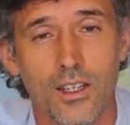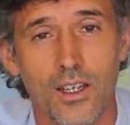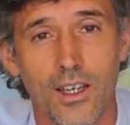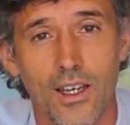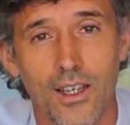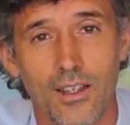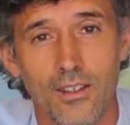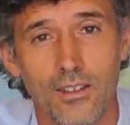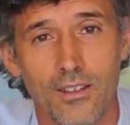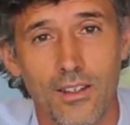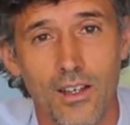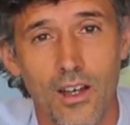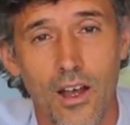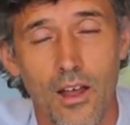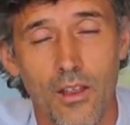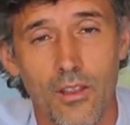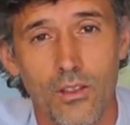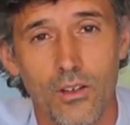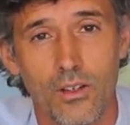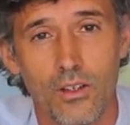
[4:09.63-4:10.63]
and
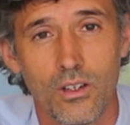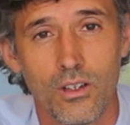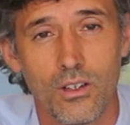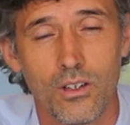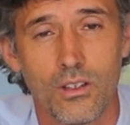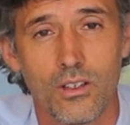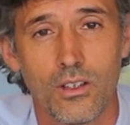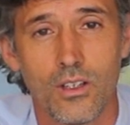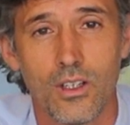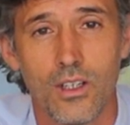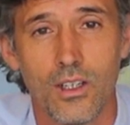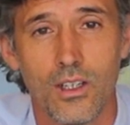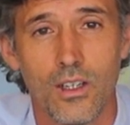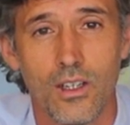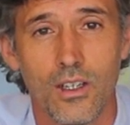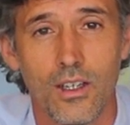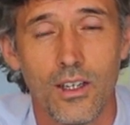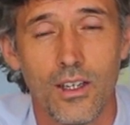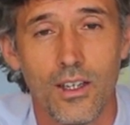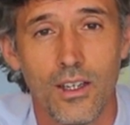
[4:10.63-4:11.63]
other
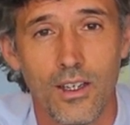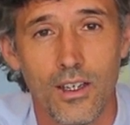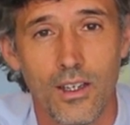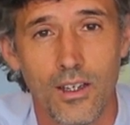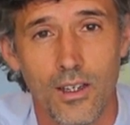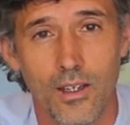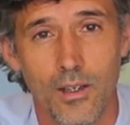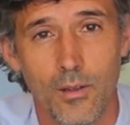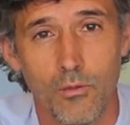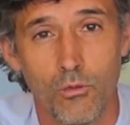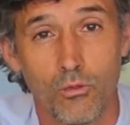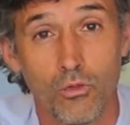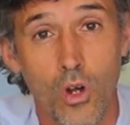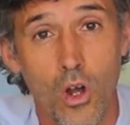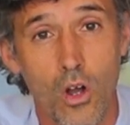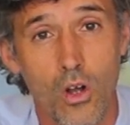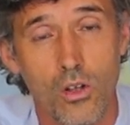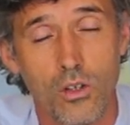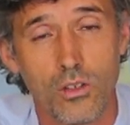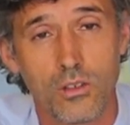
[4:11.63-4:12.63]

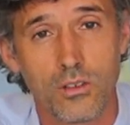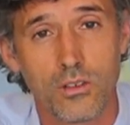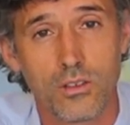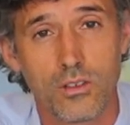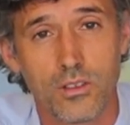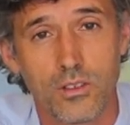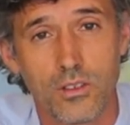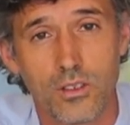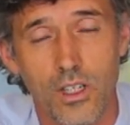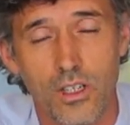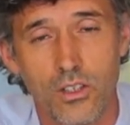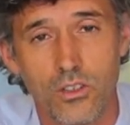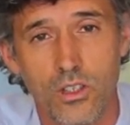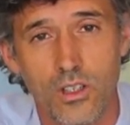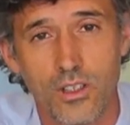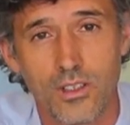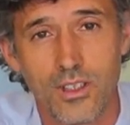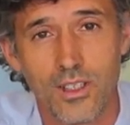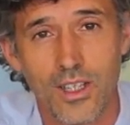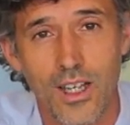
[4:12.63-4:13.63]
roles, such
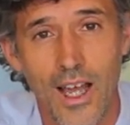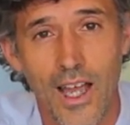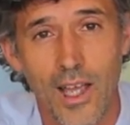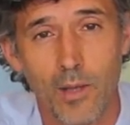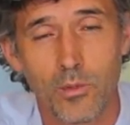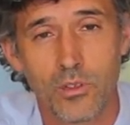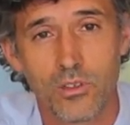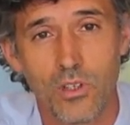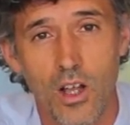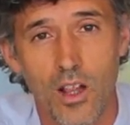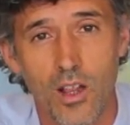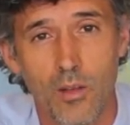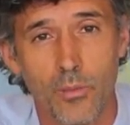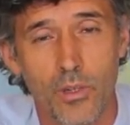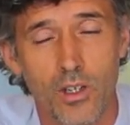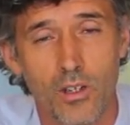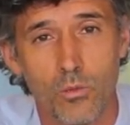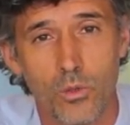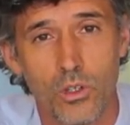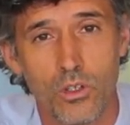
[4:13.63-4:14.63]
as Chaim
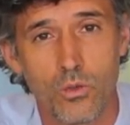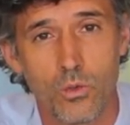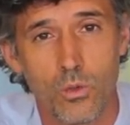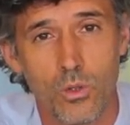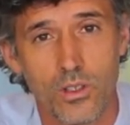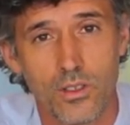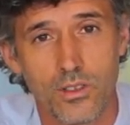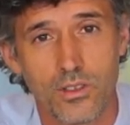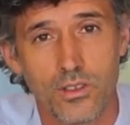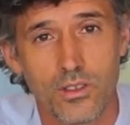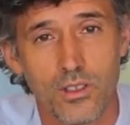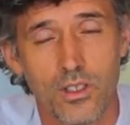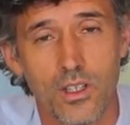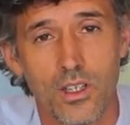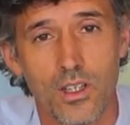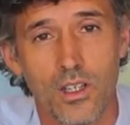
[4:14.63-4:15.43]
Solomon, which was